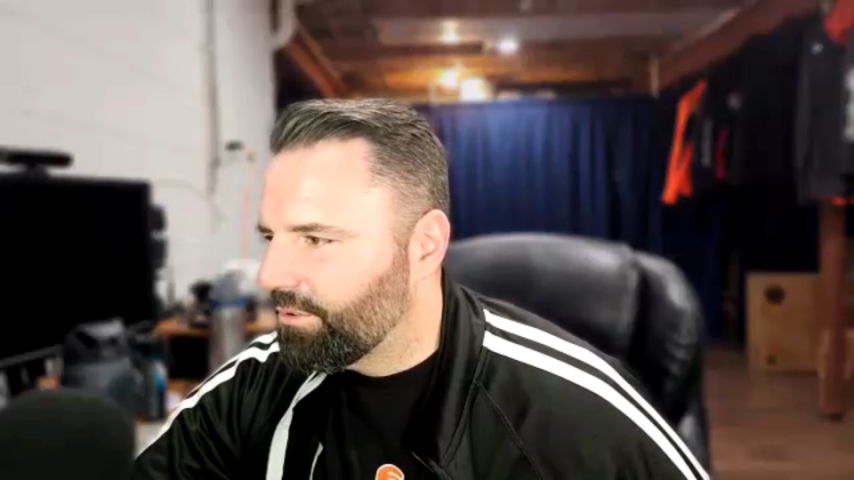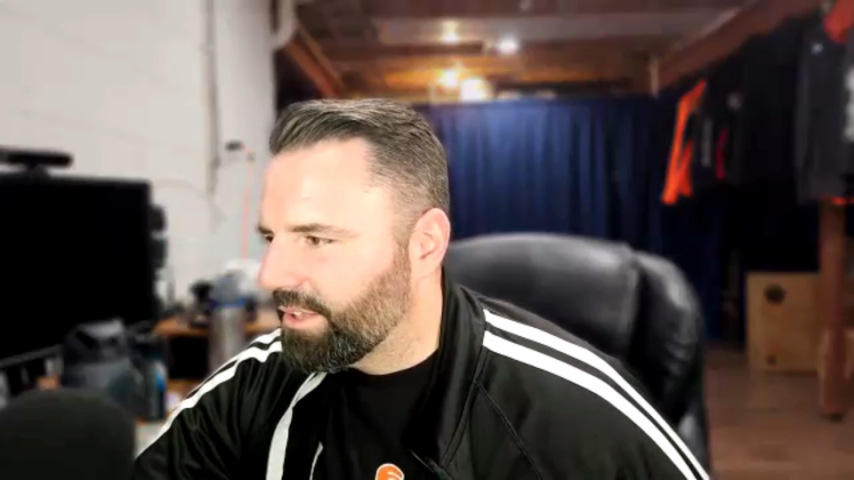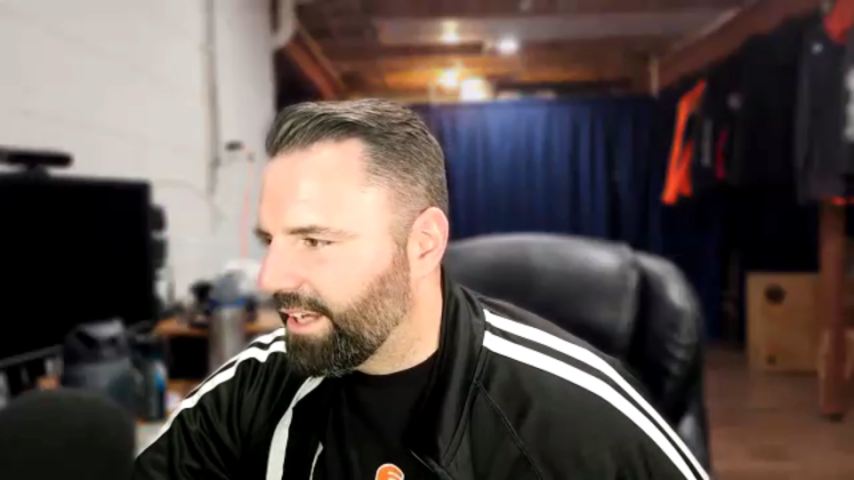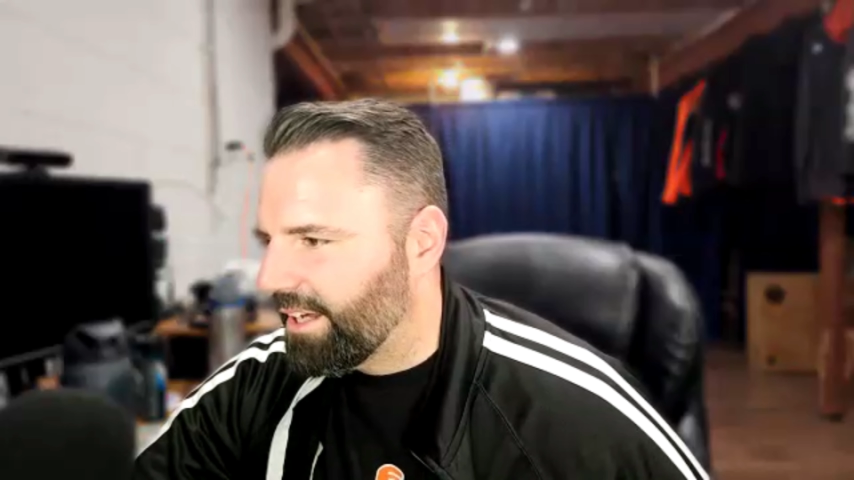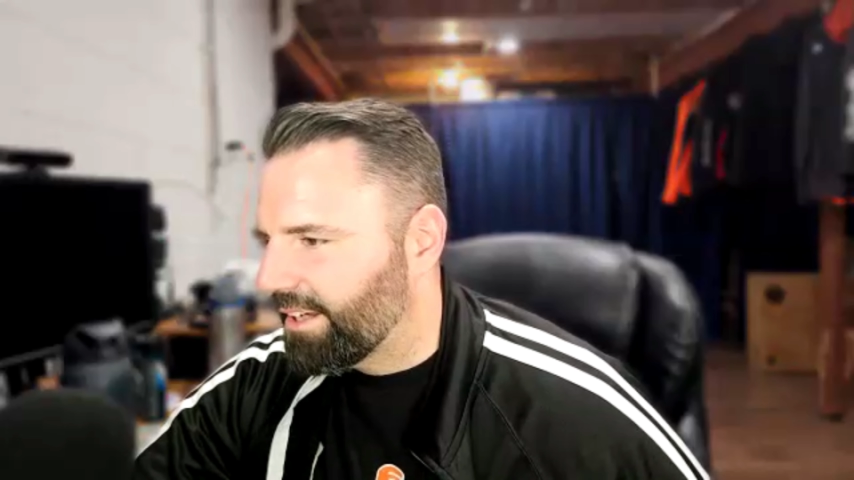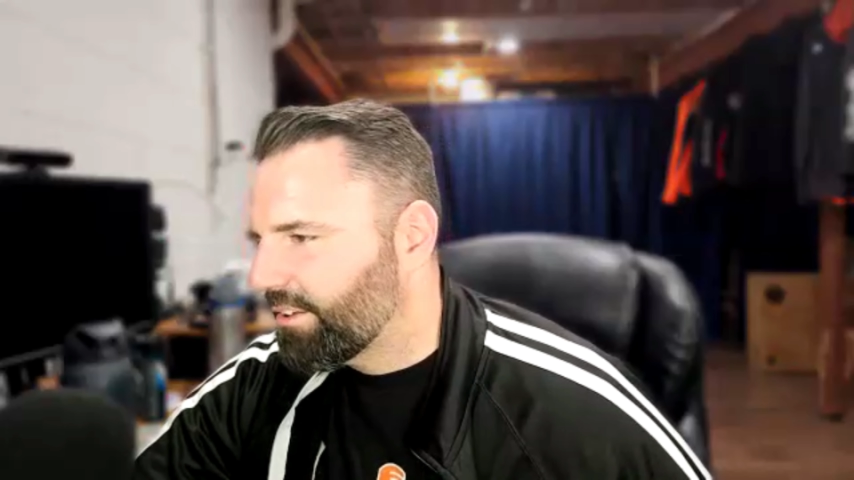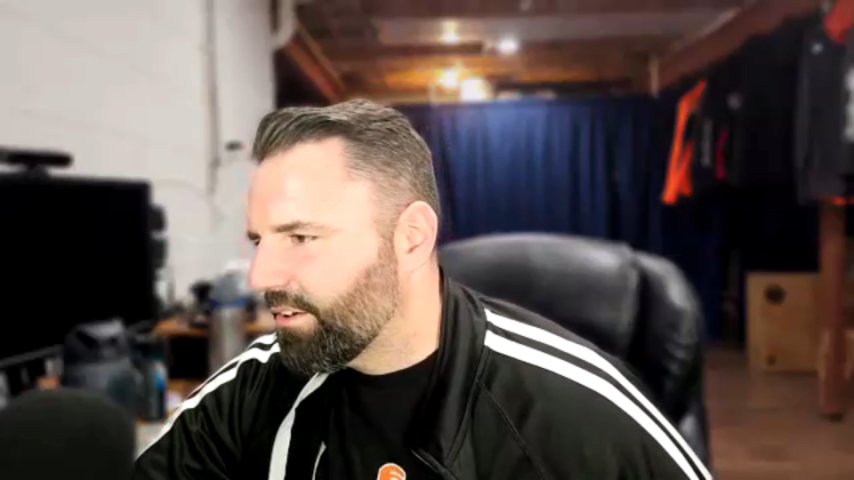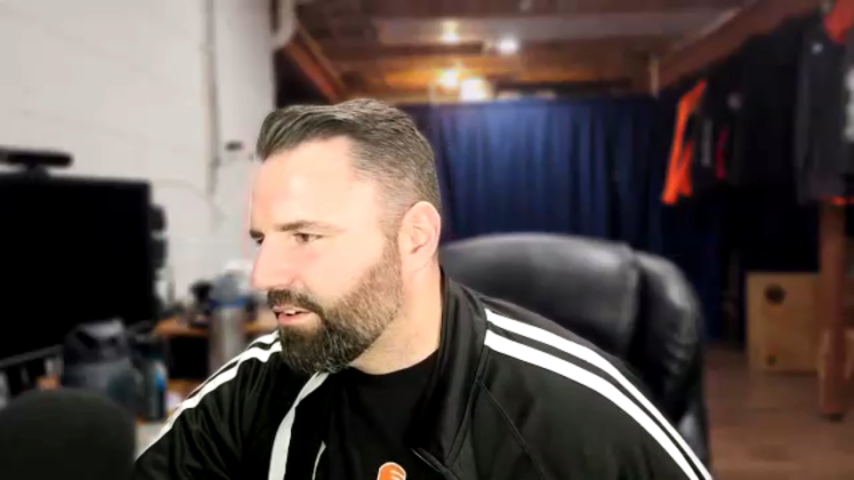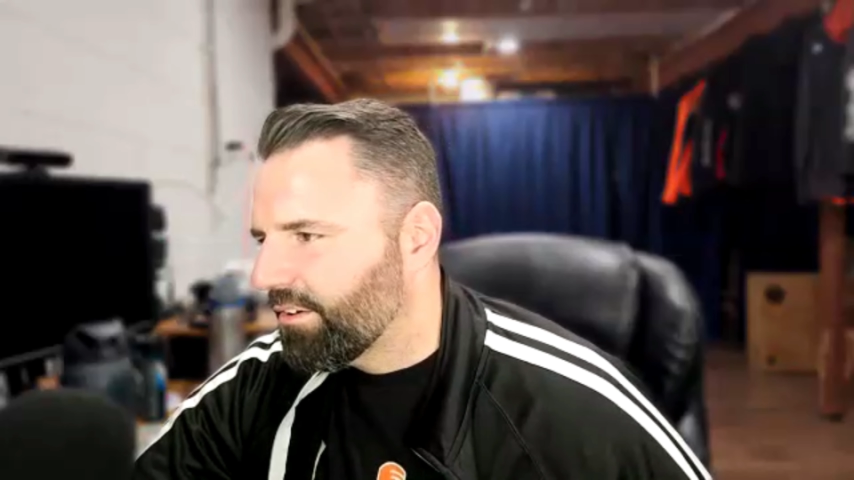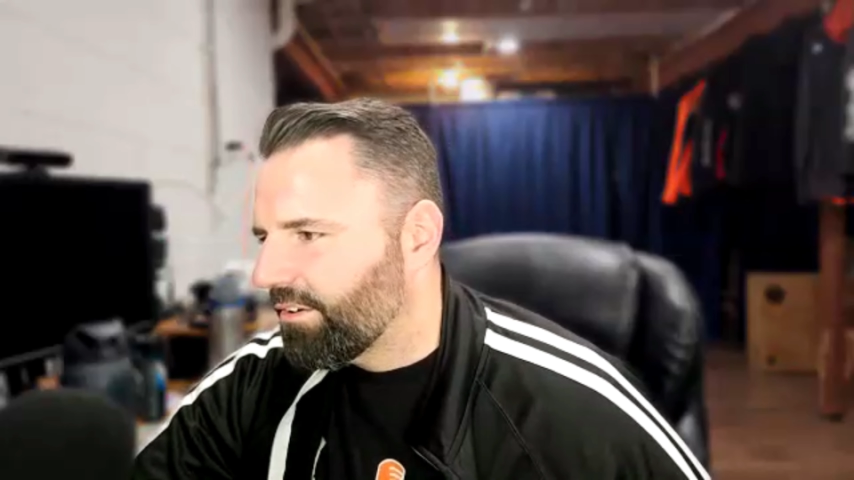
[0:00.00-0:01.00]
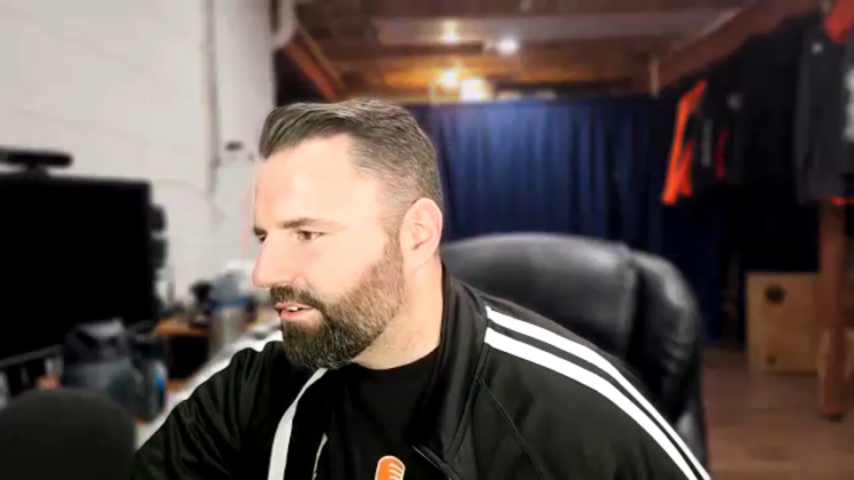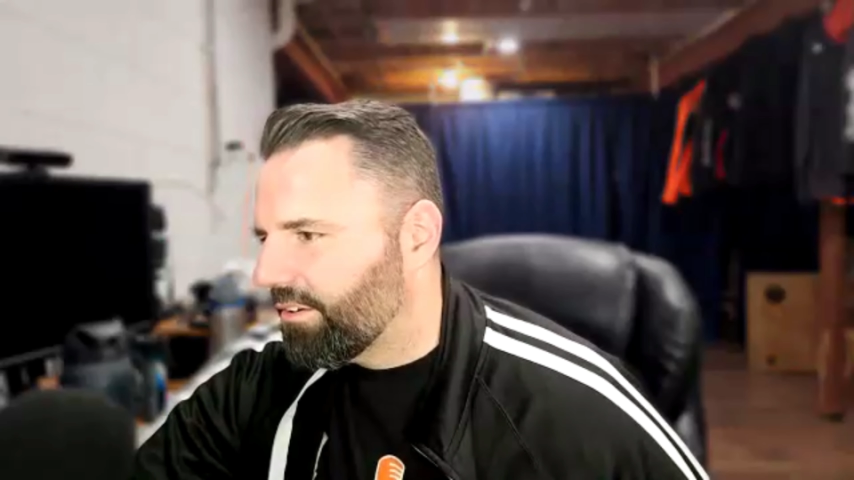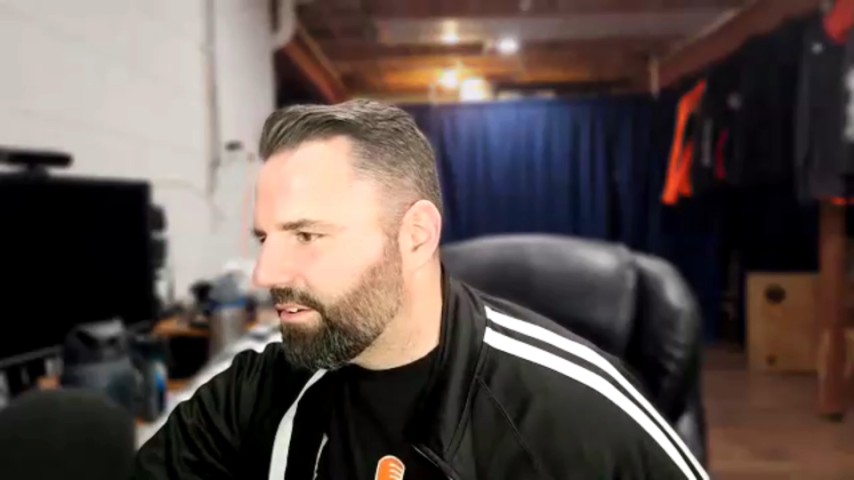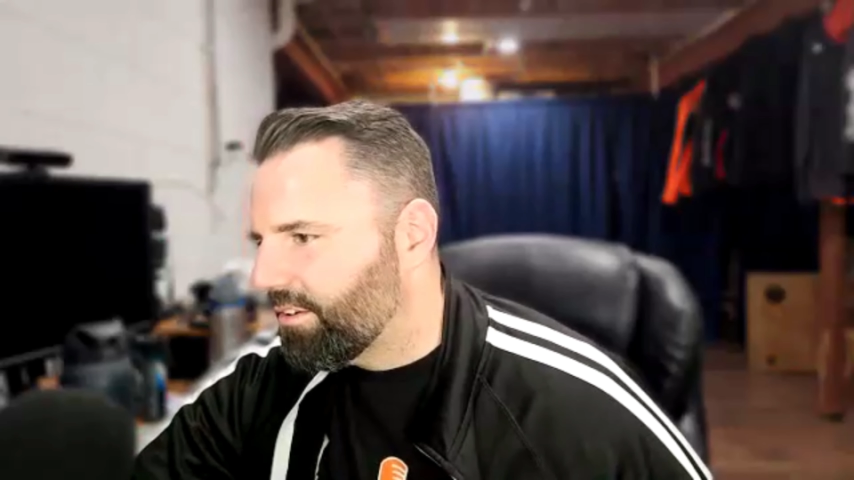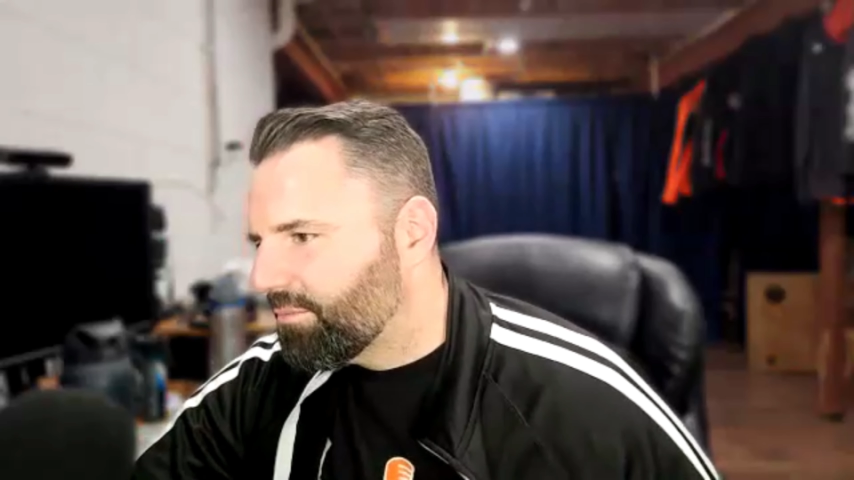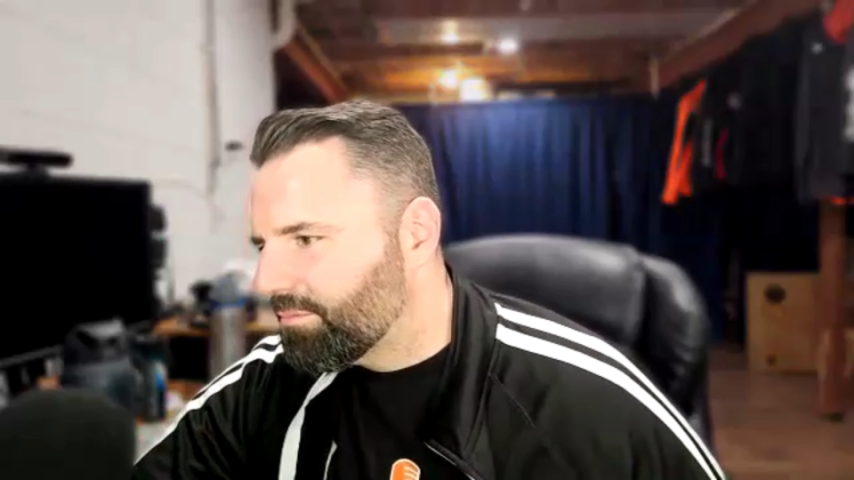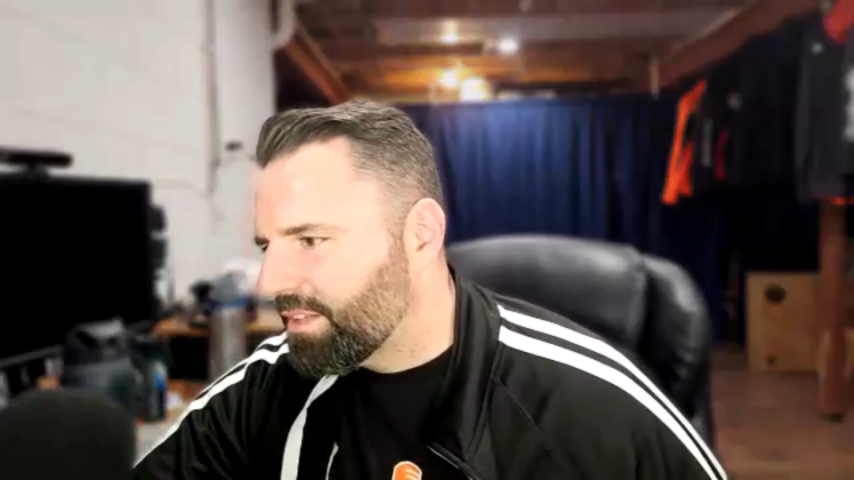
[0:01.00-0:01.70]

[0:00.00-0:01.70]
that girl?